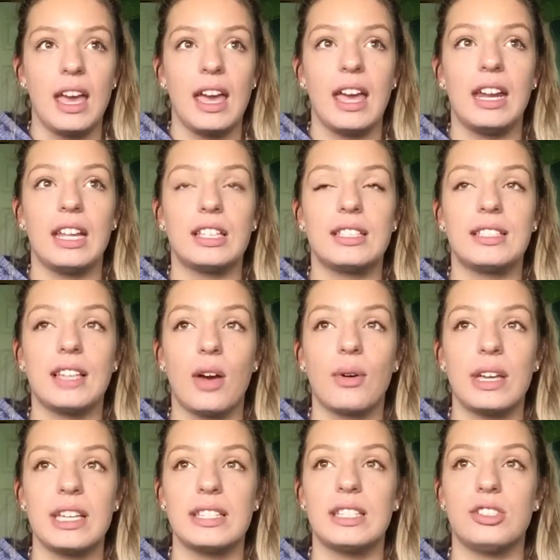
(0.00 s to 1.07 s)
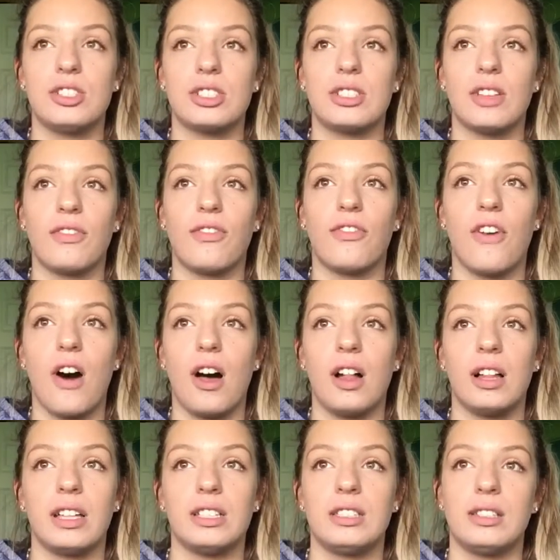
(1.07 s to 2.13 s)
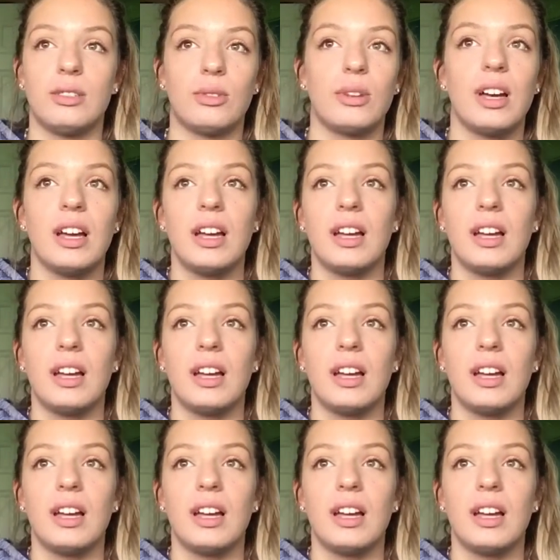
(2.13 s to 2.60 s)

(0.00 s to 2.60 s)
And it's so easy just to fall into